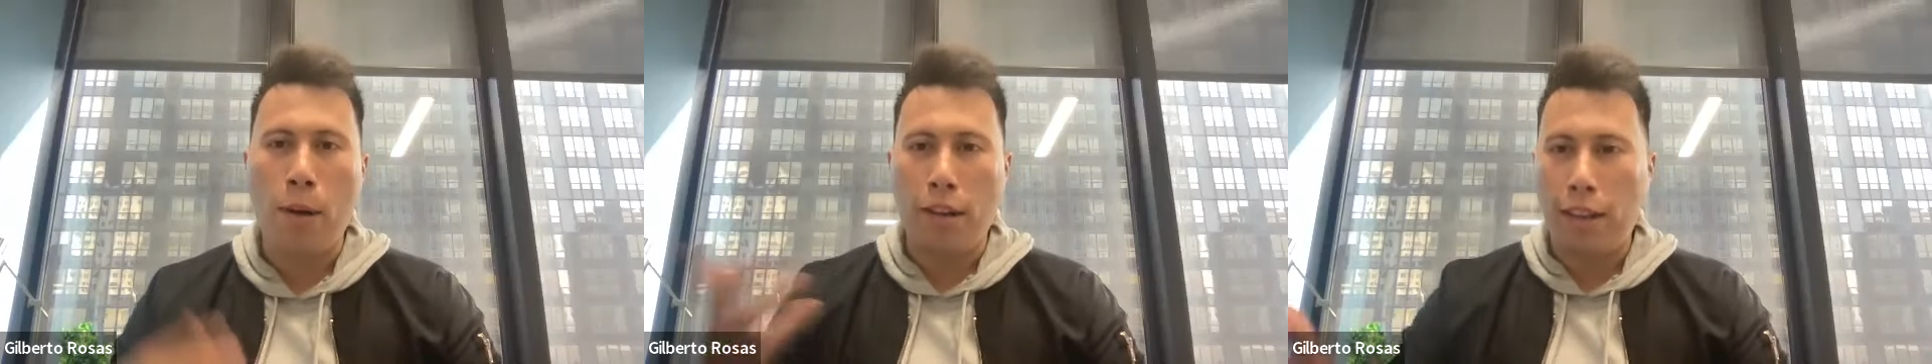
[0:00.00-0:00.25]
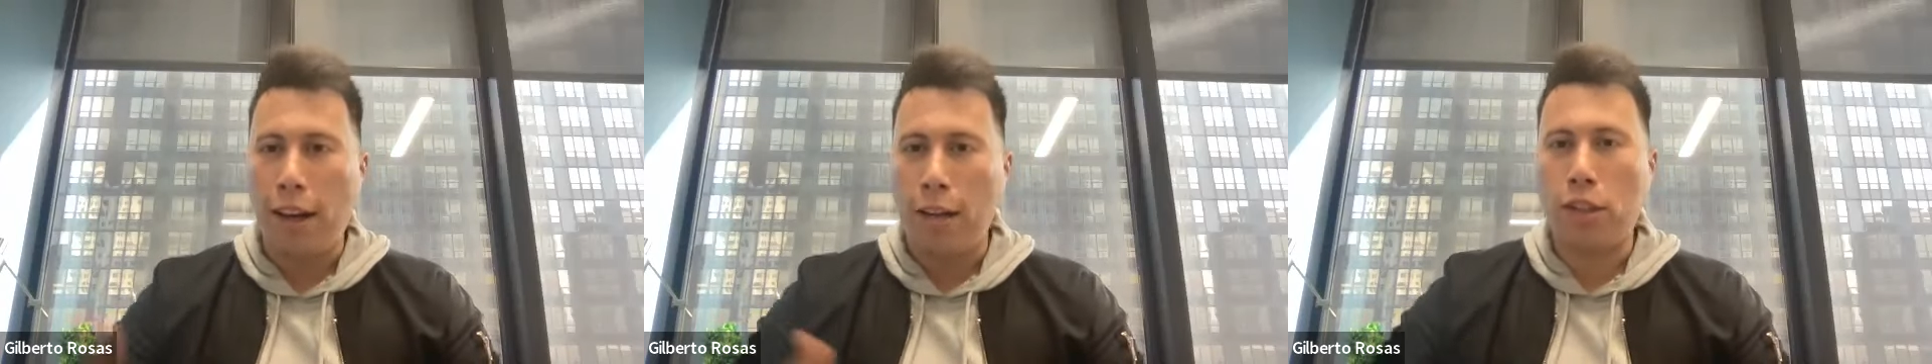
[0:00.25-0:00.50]
or
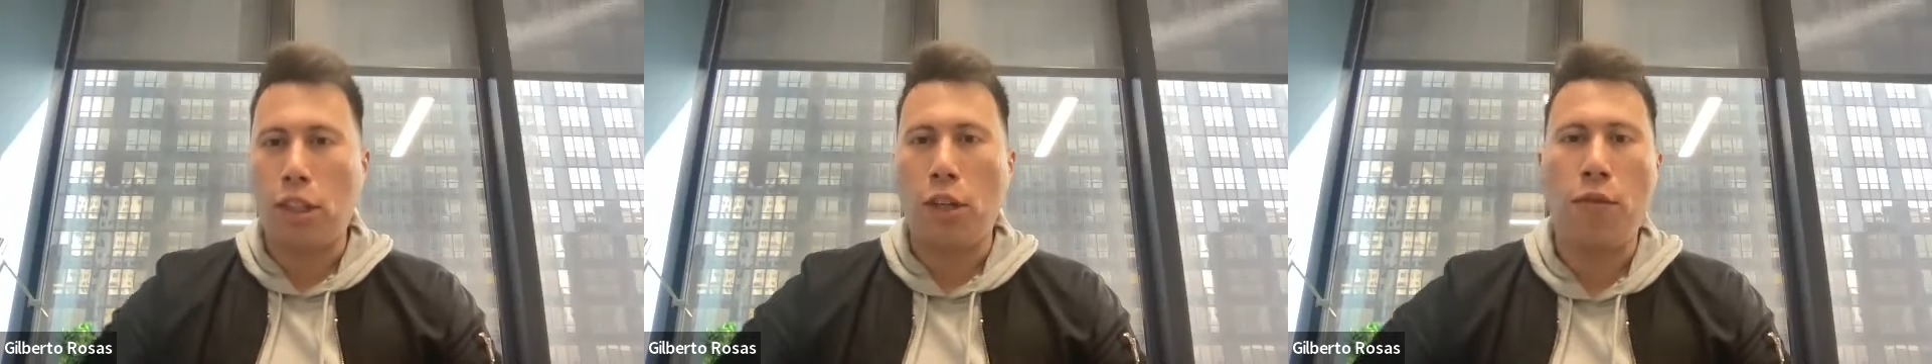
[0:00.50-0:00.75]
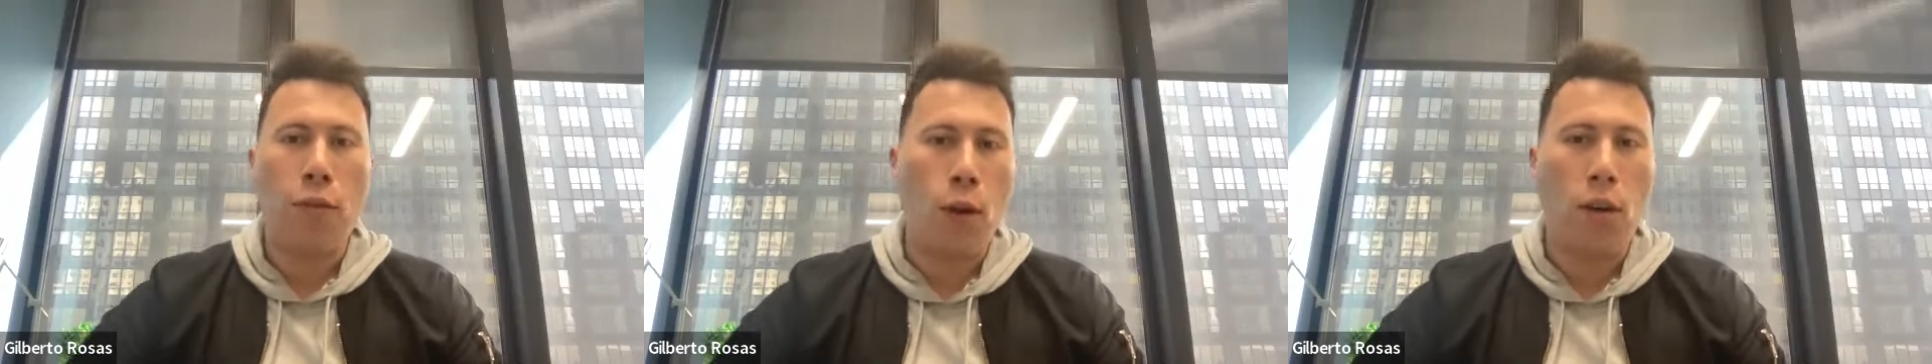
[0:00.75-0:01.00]
anything else that
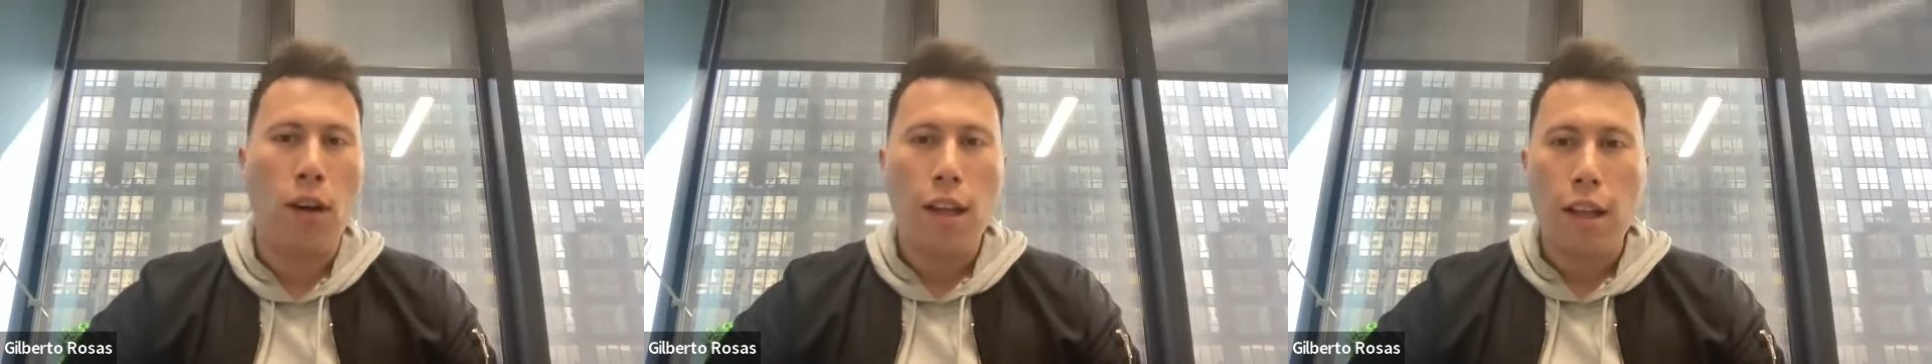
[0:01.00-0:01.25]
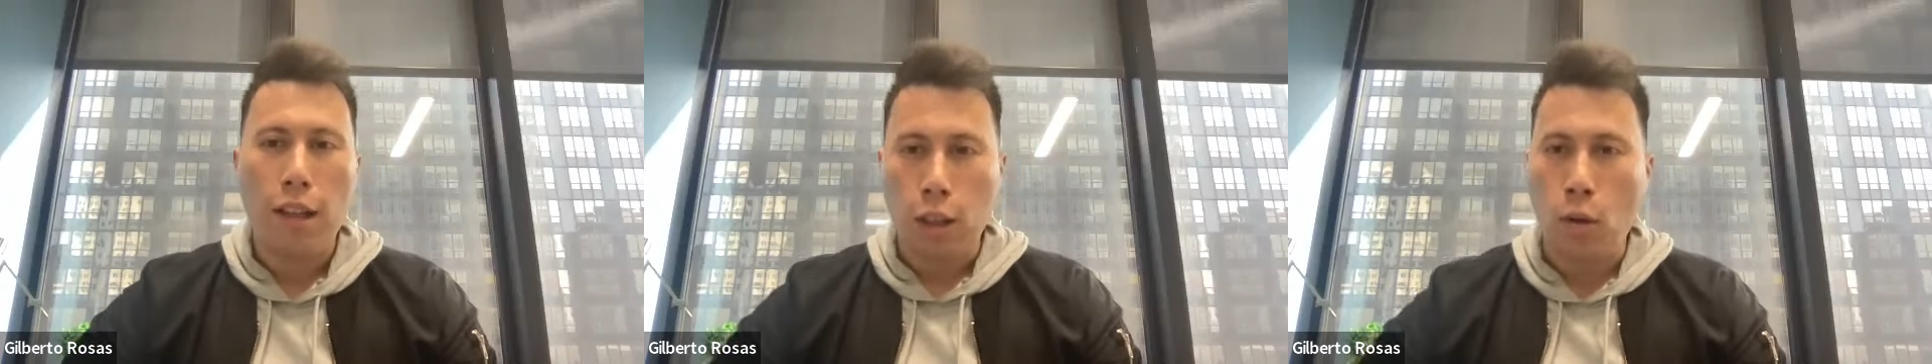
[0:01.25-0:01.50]
you feel
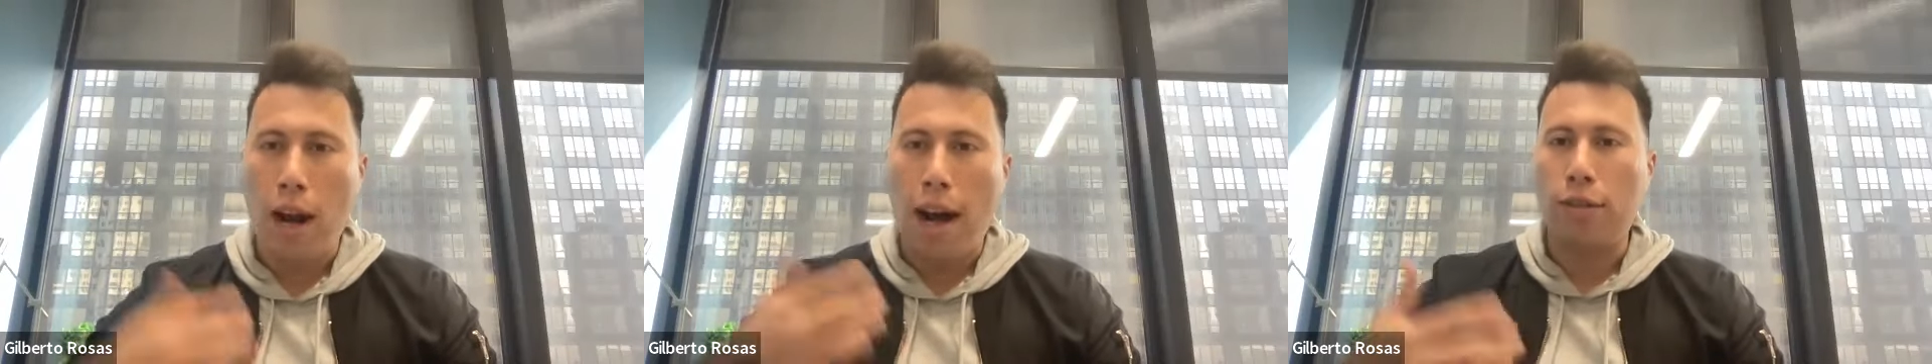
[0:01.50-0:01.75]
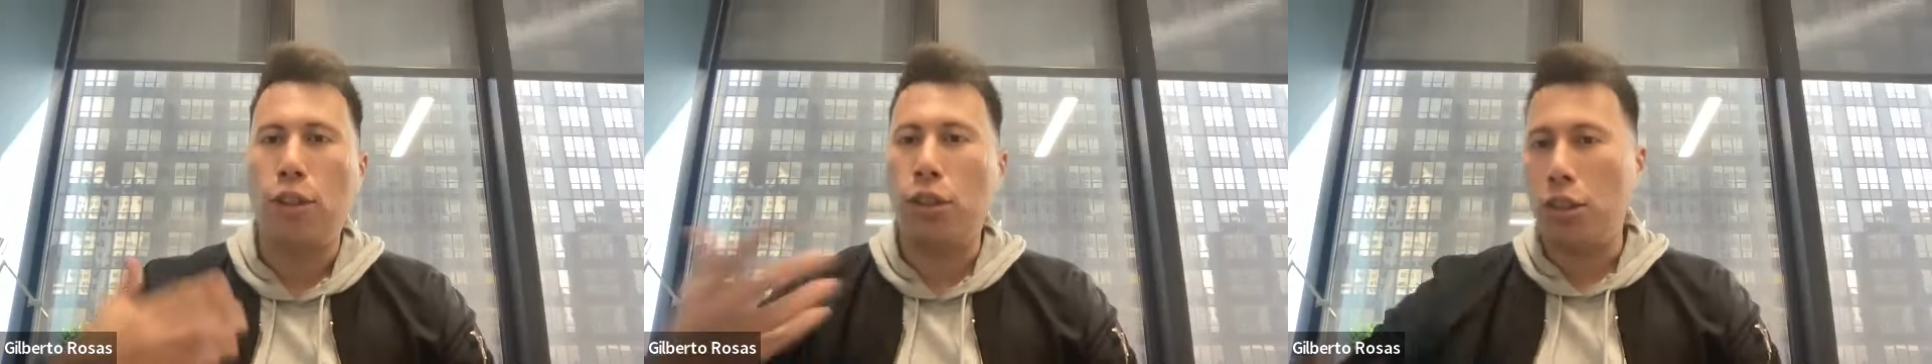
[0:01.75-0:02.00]
loan
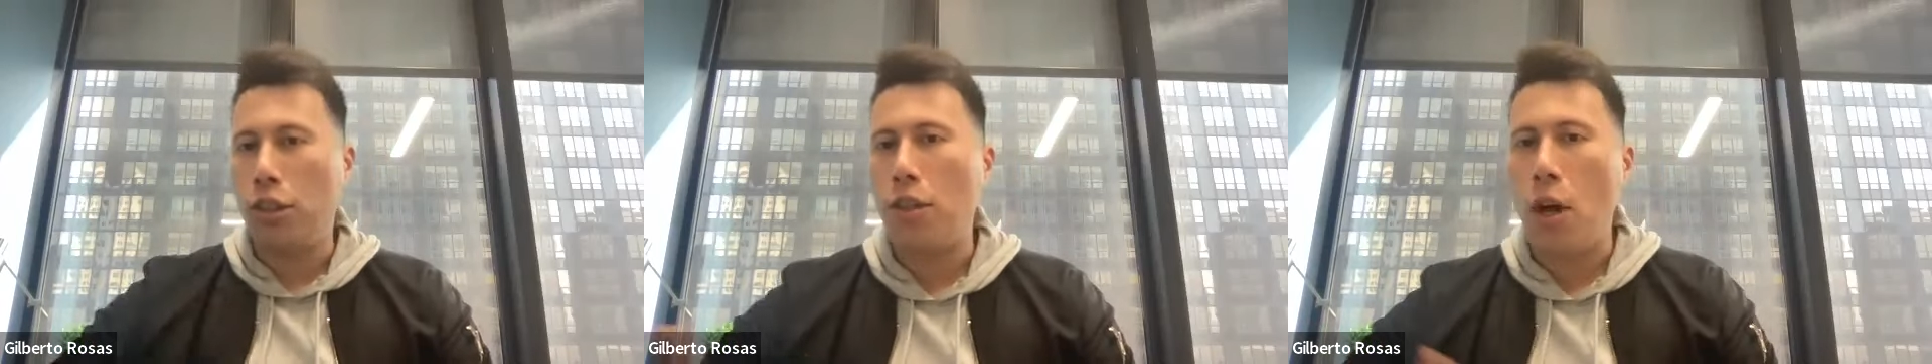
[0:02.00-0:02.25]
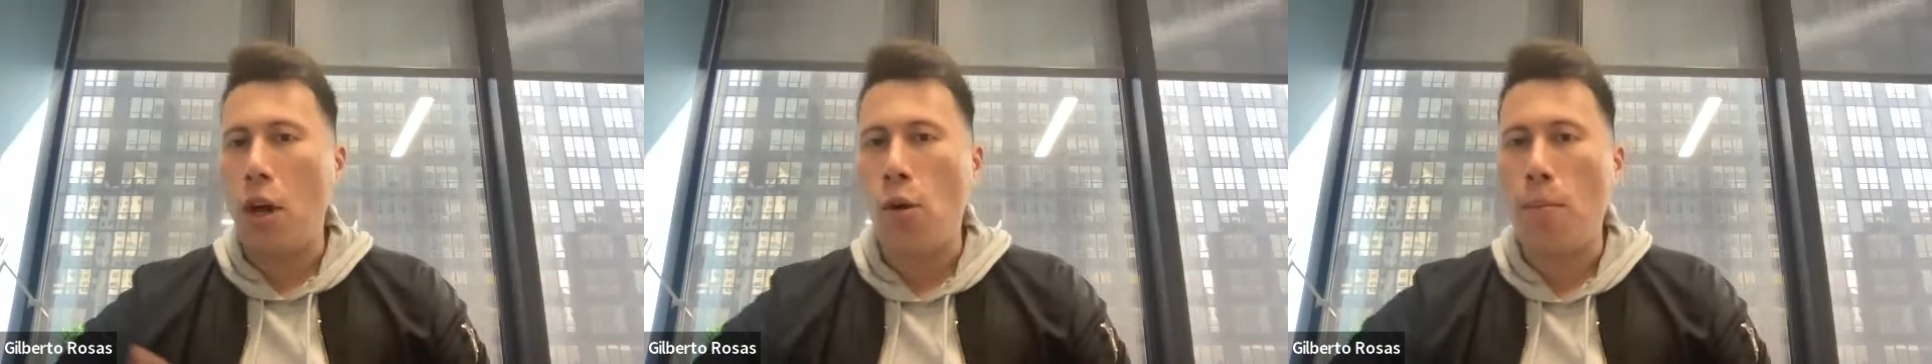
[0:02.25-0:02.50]
officers
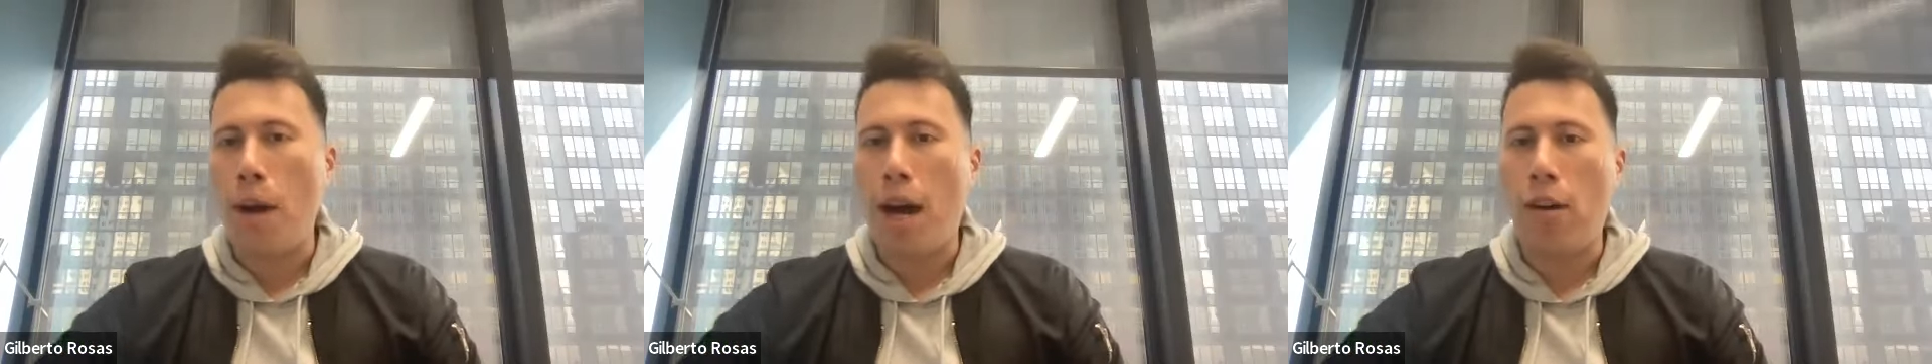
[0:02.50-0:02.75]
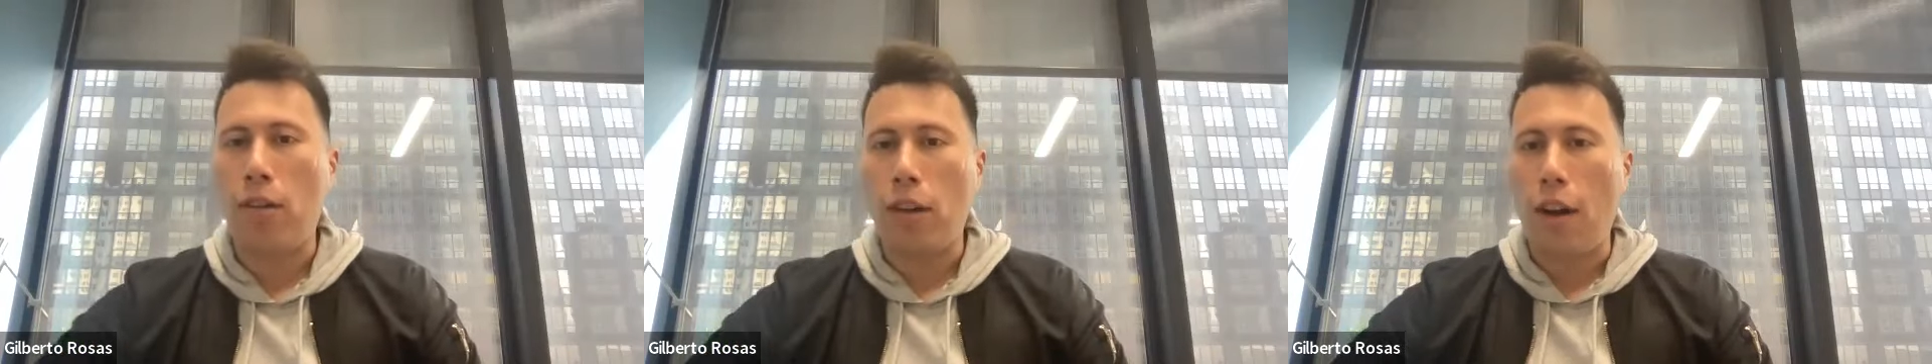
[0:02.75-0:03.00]
should know
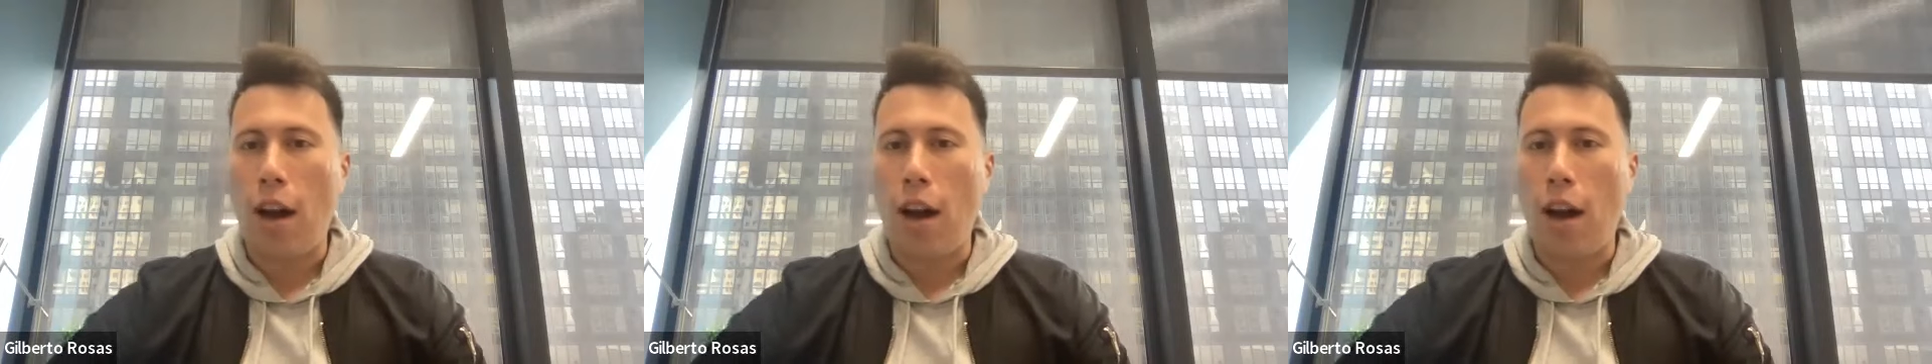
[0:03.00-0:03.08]
about